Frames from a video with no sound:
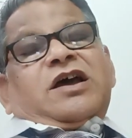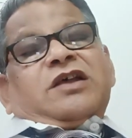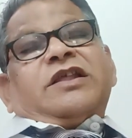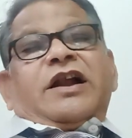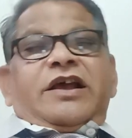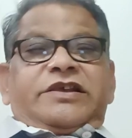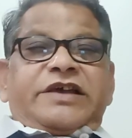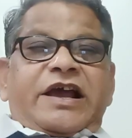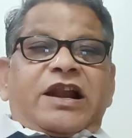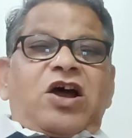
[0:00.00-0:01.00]
That is
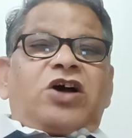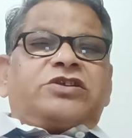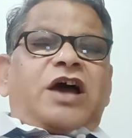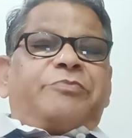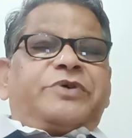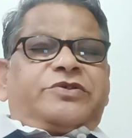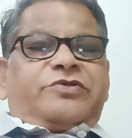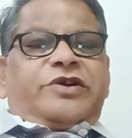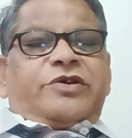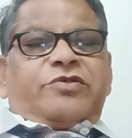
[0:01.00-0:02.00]
second last
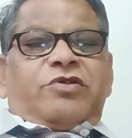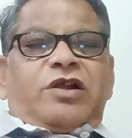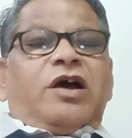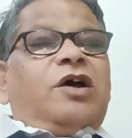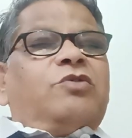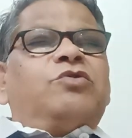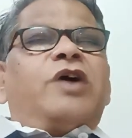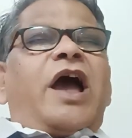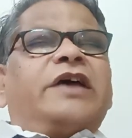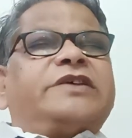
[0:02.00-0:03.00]
opportunity rule. Who
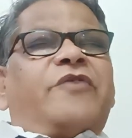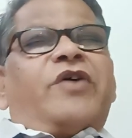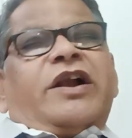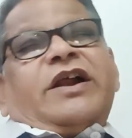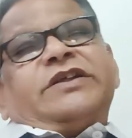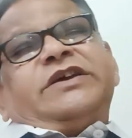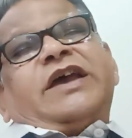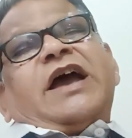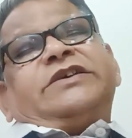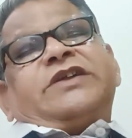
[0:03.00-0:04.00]
has avoided
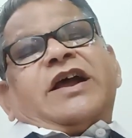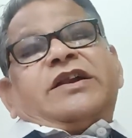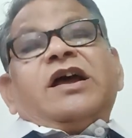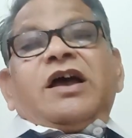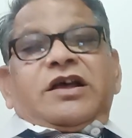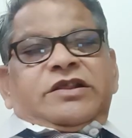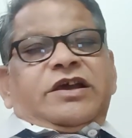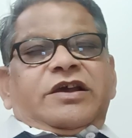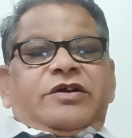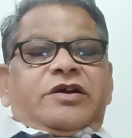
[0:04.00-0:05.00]
the accident,
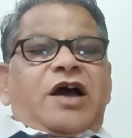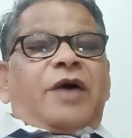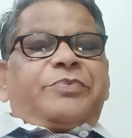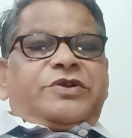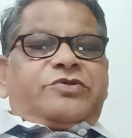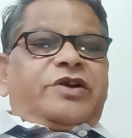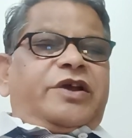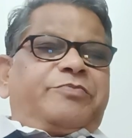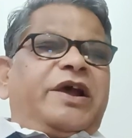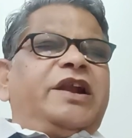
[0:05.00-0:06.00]
the
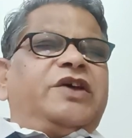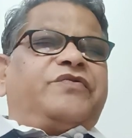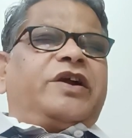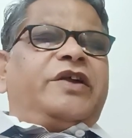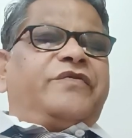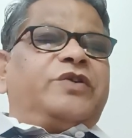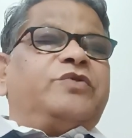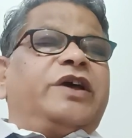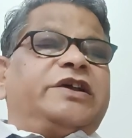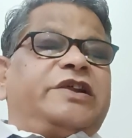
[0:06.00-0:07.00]
opportunity. Plaintiff or defendant,
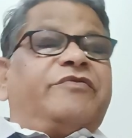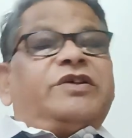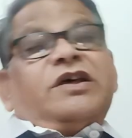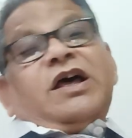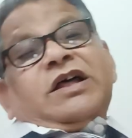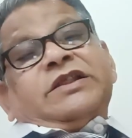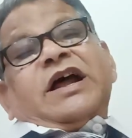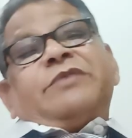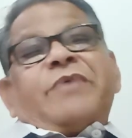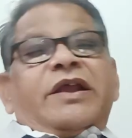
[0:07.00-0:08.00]
who has
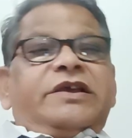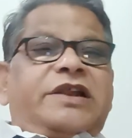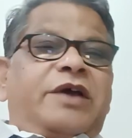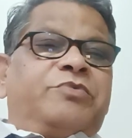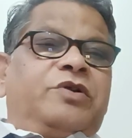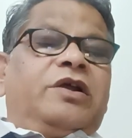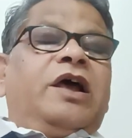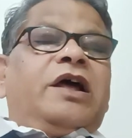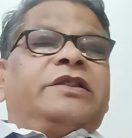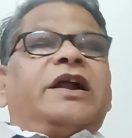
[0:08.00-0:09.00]
that man is liable.
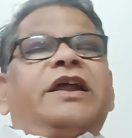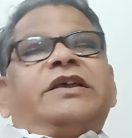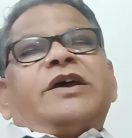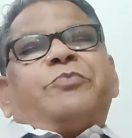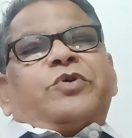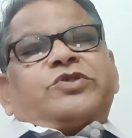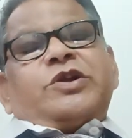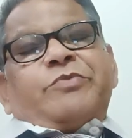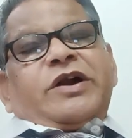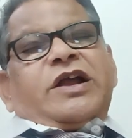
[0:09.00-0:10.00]
That is
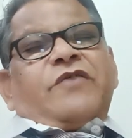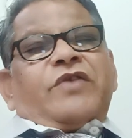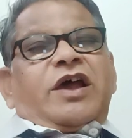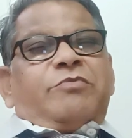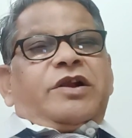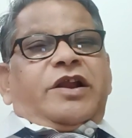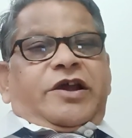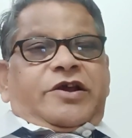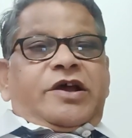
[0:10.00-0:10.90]
apportionment of liability.